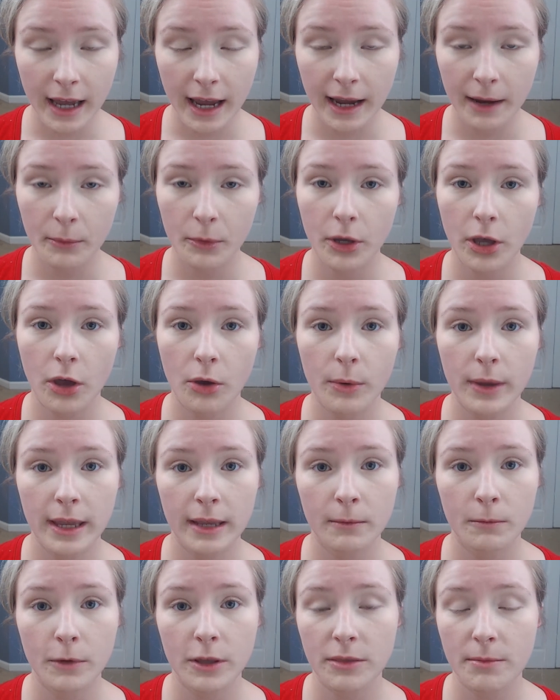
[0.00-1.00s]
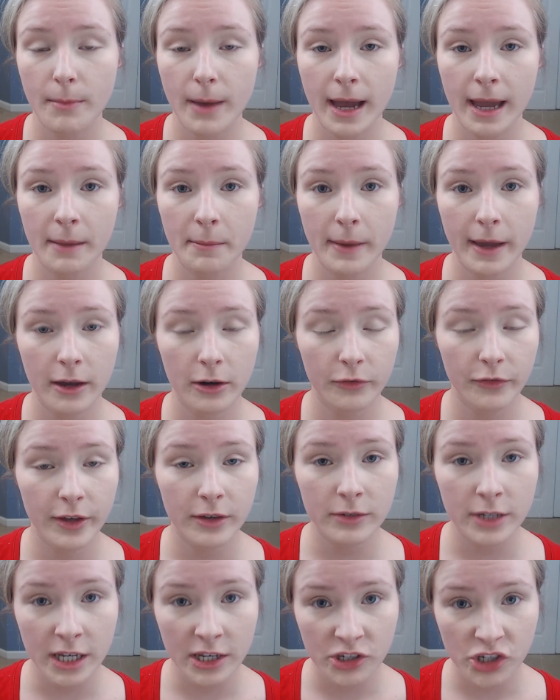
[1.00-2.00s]
I will go in with my powder
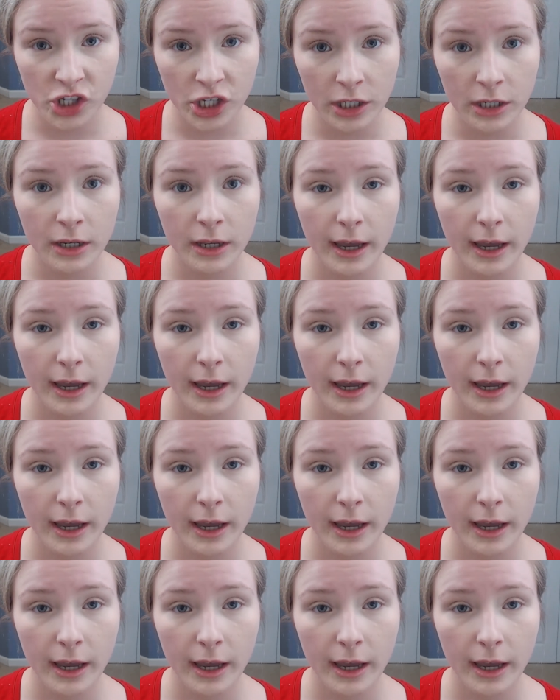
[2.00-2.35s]
foundation.